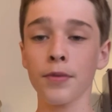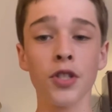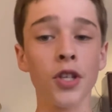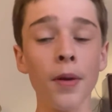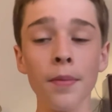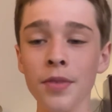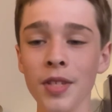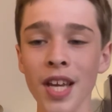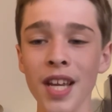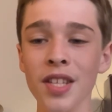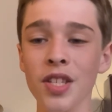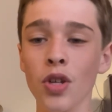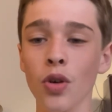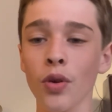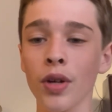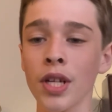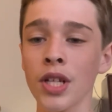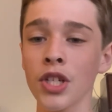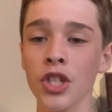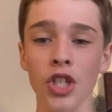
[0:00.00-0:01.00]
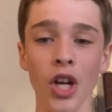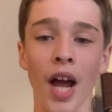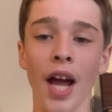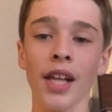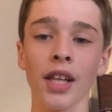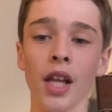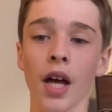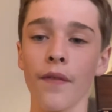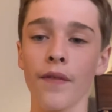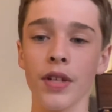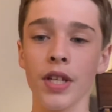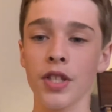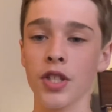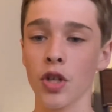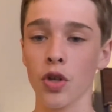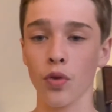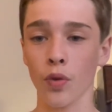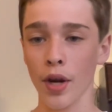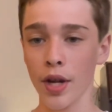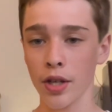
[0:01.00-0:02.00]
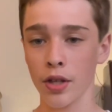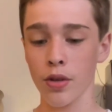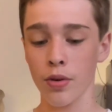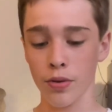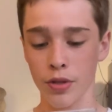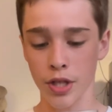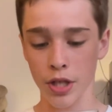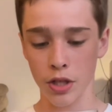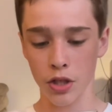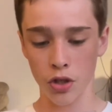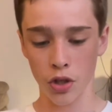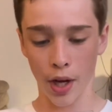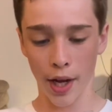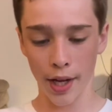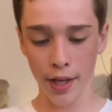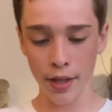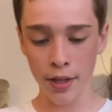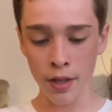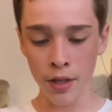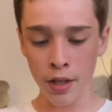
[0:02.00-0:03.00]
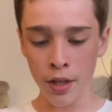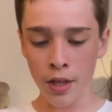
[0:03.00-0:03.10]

Some say it's cringe. I love it. It's a great acoustic track.